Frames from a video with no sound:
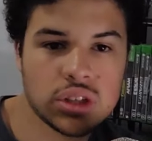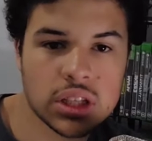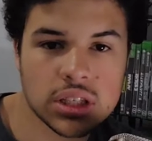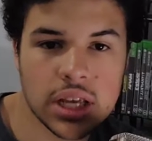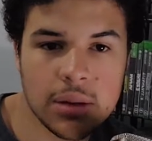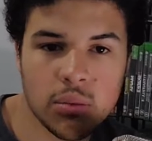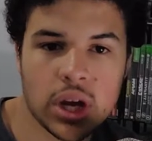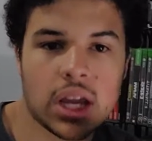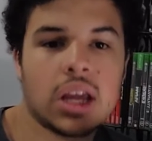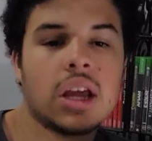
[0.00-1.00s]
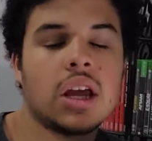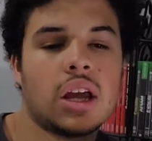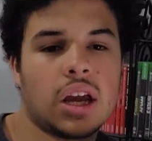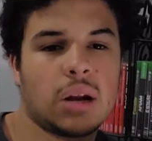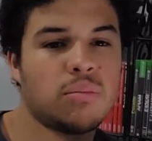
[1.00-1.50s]
the same way,
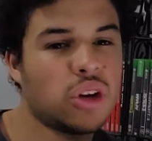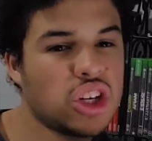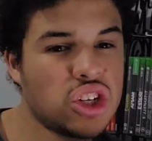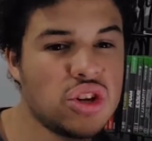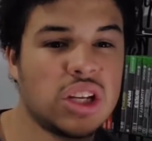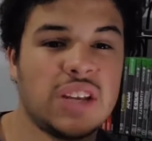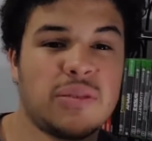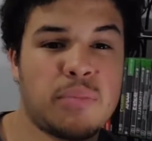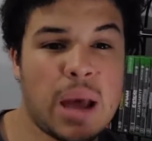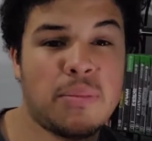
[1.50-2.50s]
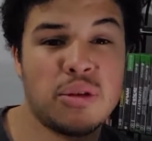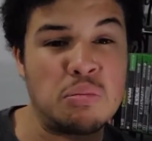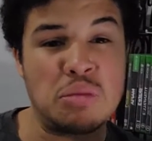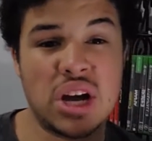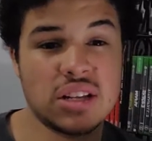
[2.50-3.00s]
and I'm pretty sure you can even map the
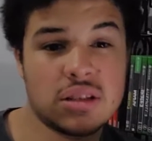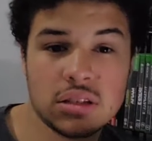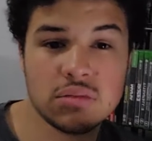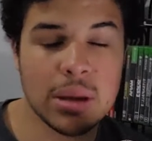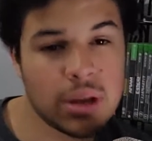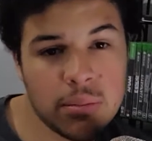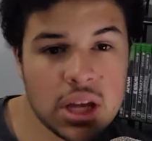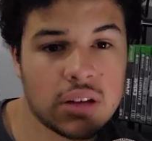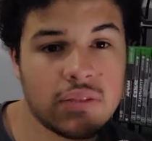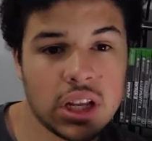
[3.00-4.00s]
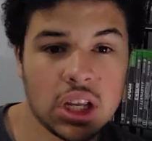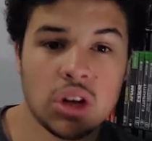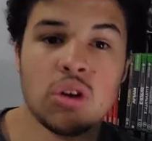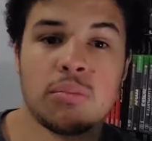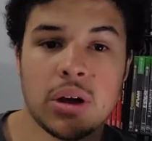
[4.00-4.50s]
buttons. Maybe I'll make a
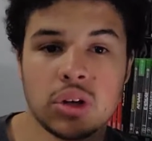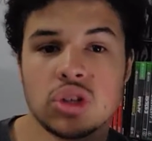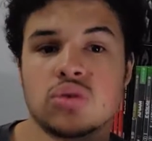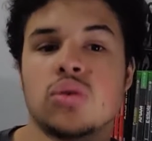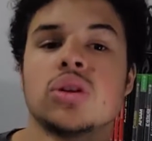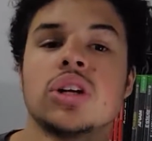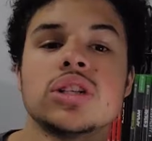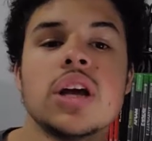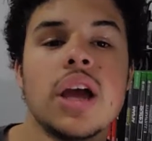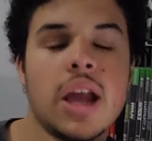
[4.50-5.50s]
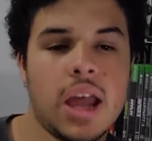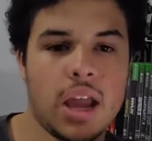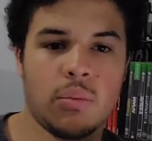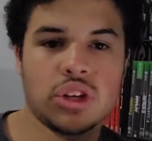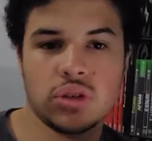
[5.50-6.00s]
video about controllers
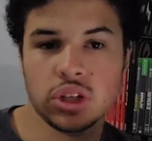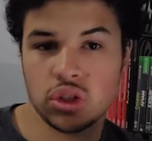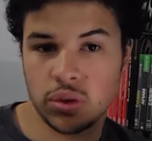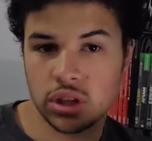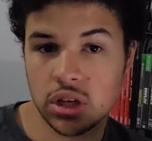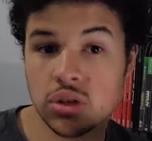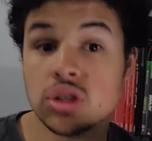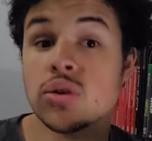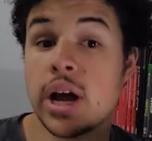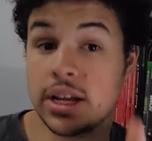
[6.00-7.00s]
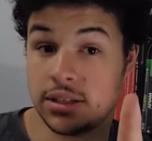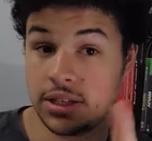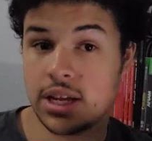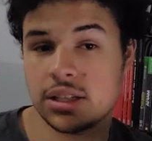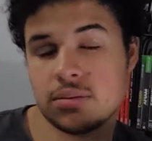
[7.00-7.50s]
and what you can do with those, so I'd
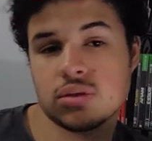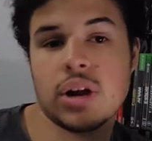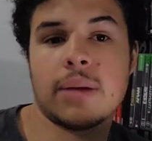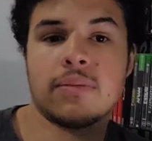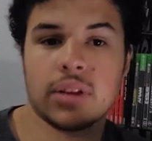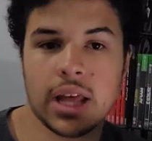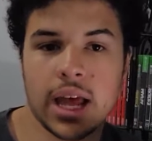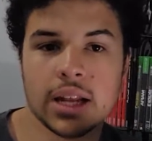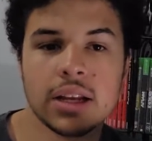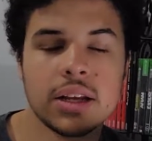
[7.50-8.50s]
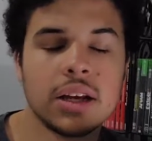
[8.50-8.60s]
stay subscribed for that.